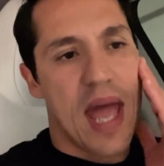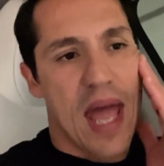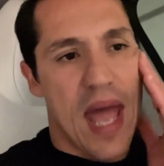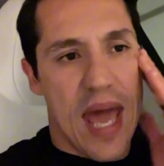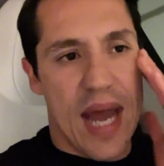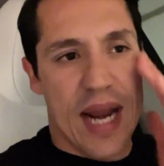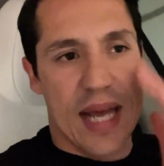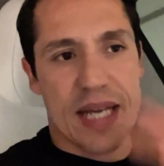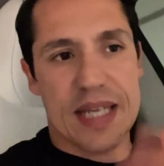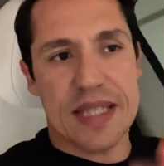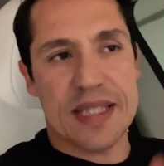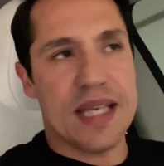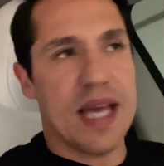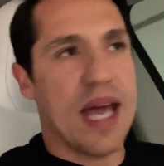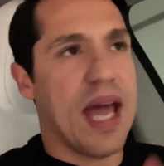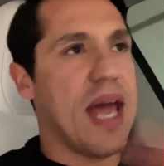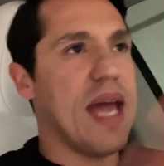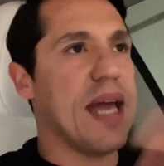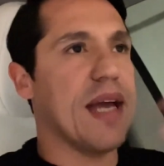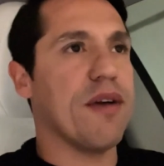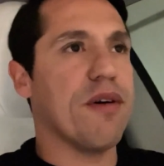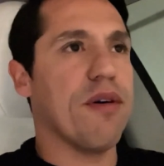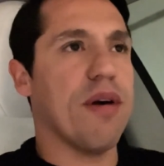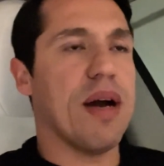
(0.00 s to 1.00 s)
And I can say,
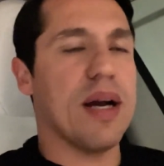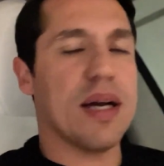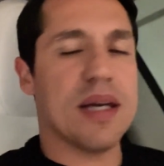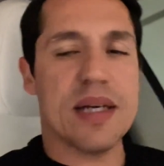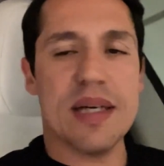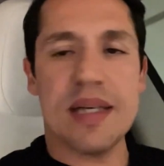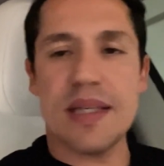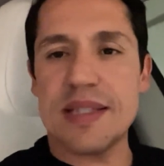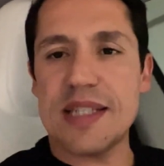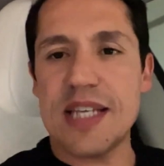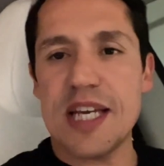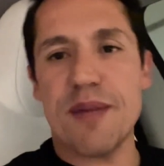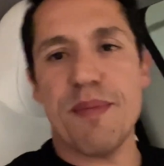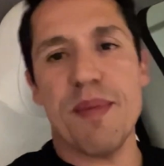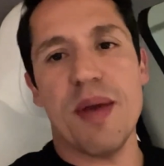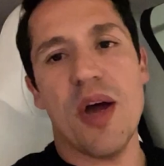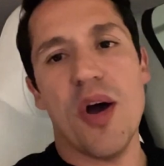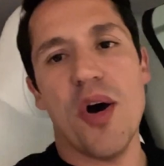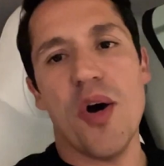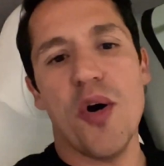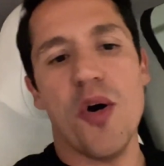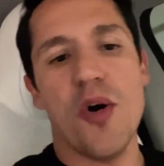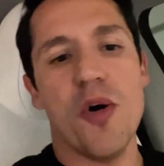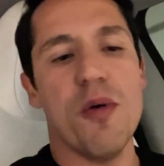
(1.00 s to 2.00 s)
hey, Grok, take me
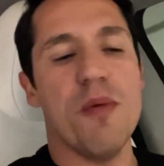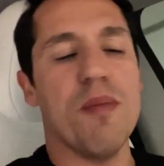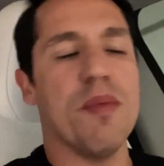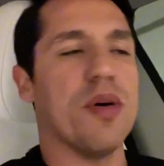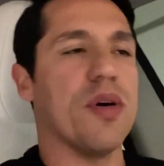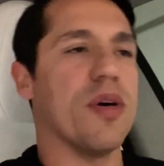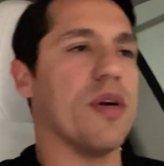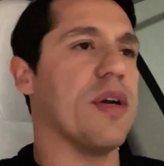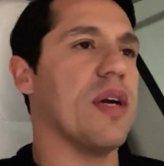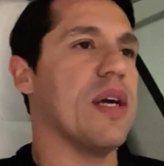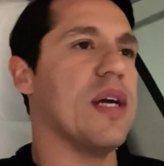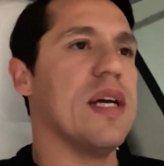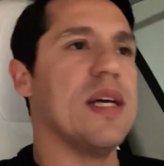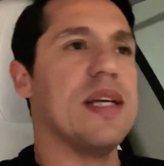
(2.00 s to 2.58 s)
home or